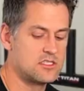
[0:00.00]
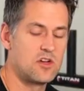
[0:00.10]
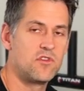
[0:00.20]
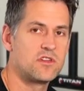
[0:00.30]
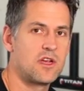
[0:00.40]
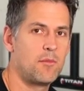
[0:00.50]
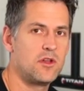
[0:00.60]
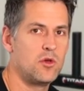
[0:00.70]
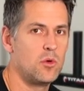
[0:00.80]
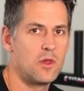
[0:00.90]
So if you're
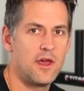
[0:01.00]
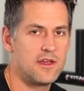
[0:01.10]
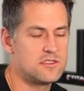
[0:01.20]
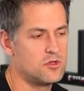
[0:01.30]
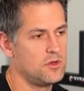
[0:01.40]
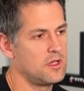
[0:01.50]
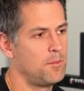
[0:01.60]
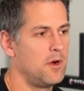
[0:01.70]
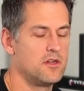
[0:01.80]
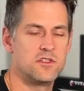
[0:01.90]
somebody who likes doing a
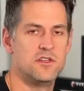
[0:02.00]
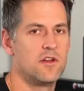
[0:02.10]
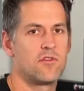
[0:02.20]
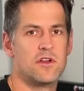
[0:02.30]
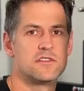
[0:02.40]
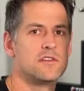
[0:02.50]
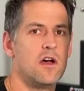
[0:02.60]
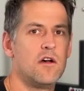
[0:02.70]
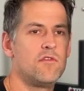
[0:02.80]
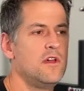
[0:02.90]
bunch of different
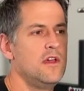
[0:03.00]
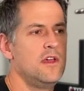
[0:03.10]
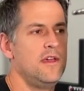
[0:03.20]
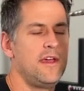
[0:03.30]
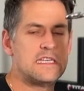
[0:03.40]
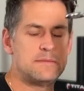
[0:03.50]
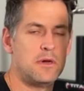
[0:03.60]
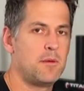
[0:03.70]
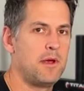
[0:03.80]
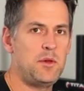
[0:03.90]
stuff,
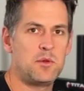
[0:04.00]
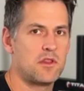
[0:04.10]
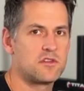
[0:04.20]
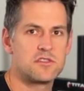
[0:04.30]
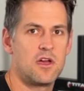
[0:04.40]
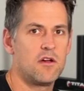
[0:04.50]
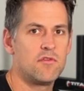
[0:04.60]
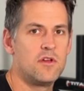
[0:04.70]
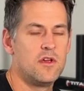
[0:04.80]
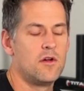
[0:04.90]
experimenting with other
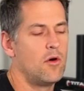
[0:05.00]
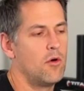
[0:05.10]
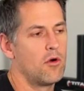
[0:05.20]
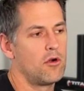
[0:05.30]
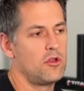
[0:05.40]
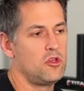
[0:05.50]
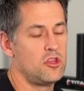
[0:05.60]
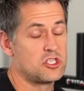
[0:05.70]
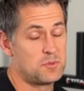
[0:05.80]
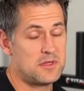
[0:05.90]
stuff, or
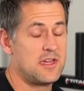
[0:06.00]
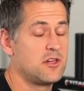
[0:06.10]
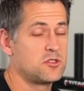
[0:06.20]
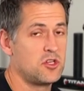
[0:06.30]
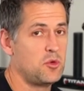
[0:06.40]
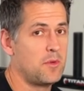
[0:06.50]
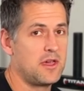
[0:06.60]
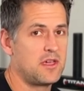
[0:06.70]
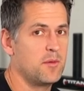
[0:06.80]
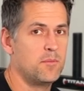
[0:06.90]
there's a potential that you
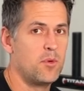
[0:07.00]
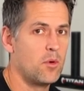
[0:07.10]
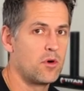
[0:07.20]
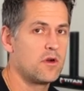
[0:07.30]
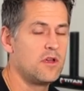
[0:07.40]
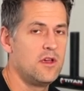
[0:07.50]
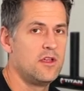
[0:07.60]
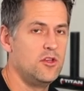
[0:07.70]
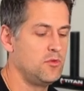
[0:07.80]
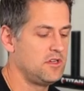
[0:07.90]
might get bored
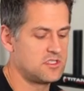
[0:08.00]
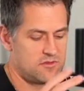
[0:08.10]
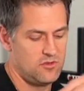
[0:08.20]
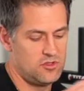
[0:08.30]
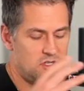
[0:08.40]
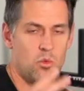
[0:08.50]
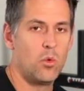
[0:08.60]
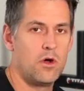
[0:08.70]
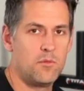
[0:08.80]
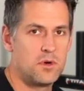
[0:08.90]
doing just using
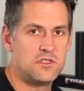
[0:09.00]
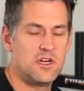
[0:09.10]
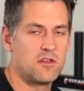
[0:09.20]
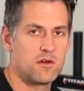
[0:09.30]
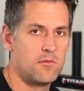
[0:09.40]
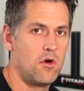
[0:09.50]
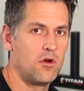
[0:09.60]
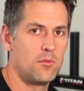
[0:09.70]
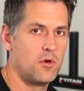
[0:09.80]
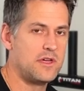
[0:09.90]
one particular mode
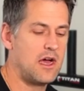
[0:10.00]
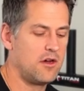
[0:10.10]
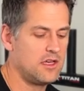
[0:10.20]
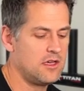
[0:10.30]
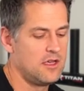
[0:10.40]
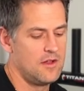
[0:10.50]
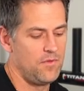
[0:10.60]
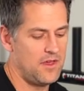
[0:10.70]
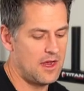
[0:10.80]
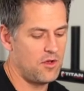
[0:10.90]
or modality,
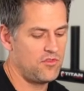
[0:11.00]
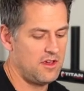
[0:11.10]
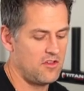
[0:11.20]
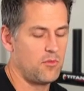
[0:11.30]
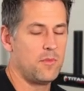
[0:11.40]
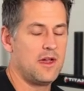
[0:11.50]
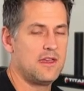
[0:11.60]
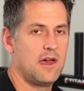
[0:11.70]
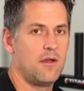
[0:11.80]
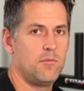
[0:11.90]
then I would say this might
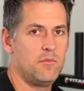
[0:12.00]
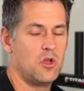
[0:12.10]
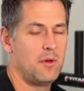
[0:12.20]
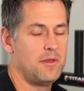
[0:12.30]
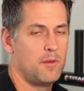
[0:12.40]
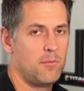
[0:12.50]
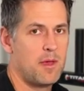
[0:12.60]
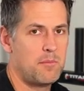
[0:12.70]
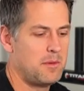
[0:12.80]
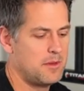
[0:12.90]
not, you know,
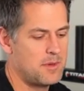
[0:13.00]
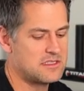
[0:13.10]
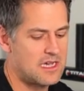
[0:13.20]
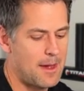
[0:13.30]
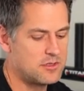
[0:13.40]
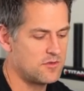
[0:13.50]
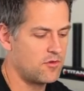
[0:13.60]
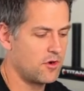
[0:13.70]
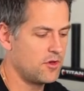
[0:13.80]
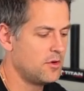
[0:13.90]
maybe the best option
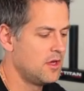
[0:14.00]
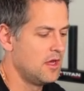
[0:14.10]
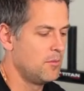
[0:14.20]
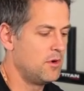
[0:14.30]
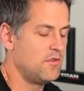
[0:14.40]
for you. But if